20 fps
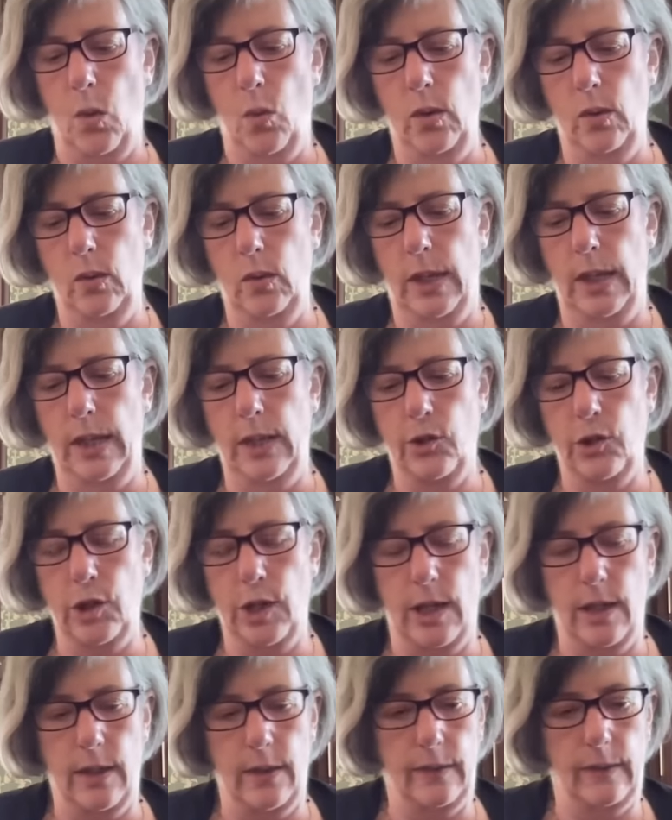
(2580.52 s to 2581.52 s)
will King
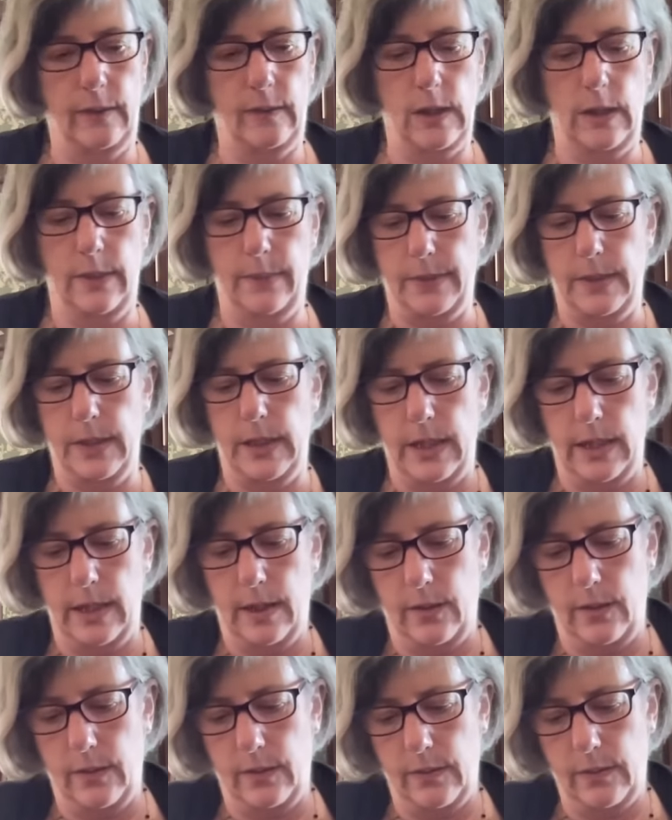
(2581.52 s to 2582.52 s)
Charles step
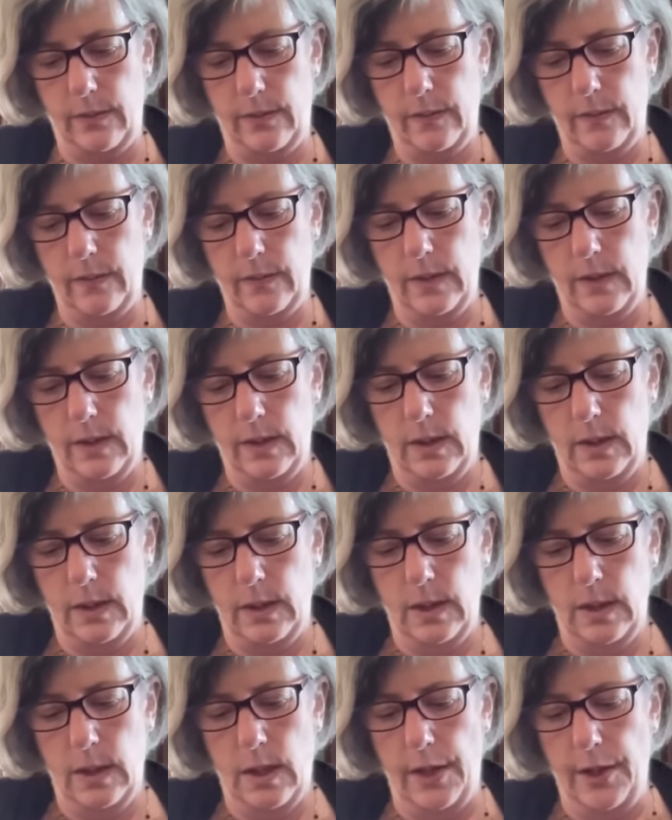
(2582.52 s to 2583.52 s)
down?
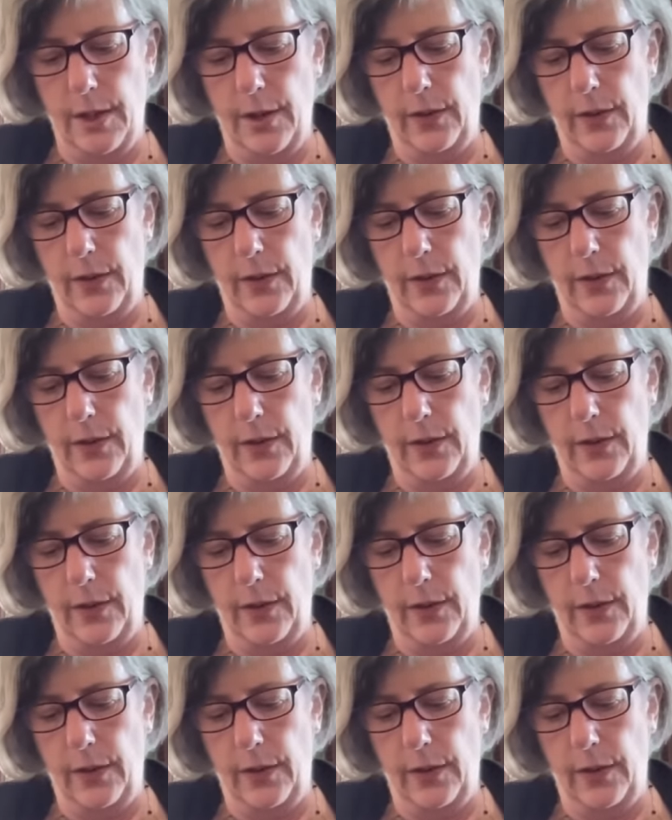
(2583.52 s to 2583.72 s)
I